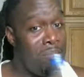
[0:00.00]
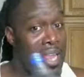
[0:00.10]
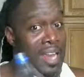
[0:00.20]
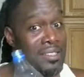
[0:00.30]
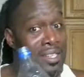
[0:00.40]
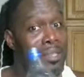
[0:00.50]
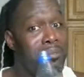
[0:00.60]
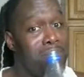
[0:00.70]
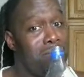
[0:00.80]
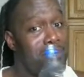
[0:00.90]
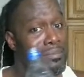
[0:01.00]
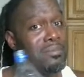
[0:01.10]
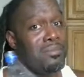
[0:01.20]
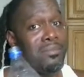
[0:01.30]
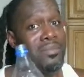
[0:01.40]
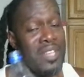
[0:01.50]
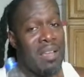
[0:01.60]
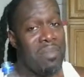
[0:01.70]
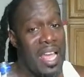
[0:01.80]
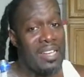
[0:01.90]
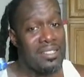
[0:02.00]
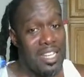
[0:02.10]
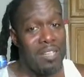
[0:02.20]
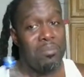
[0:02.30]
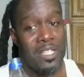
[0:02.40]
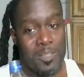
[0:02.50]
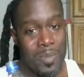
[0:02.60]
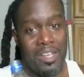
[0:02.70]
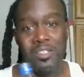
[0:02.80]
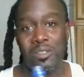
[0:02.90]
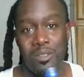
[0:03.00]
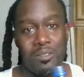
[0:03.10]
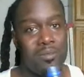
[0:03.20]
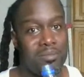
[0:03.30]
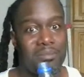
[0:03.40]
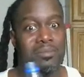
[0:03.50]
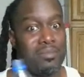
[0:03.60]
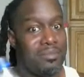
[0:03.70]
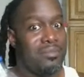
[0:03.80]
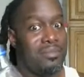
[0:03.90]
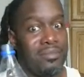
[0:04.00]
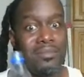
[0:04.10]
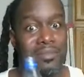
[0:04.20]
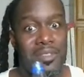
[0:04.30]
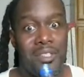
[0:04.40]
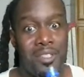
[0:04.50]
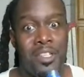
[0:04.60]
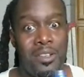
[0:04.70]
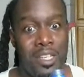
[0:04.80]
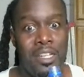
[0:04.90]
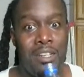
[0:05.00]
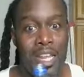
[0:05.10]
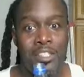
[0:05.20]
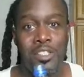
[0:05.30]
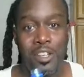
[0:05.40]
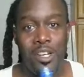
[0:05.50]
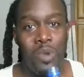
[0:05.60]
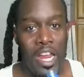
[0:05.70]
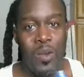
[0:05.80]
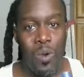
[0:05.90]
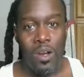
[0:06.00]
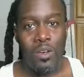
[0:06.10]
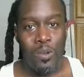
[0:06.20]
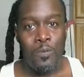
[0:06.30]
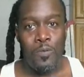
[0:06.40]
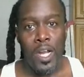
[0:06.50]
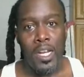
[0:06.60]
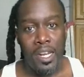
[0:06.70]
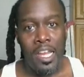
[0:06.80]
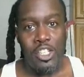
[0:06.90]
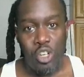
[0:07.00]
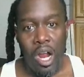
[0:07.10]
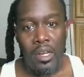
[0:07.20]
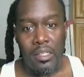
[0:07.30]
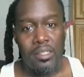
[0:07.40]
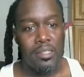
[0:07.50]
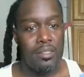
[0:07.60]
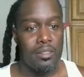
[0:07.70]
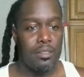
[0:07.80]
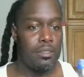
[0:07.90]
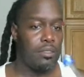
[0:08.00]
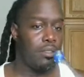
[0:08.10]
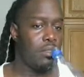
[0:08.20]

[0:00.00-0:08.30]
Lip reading: See that black tip? That black tip is special, so you don't get electrocuted while you're working on fucking electronics.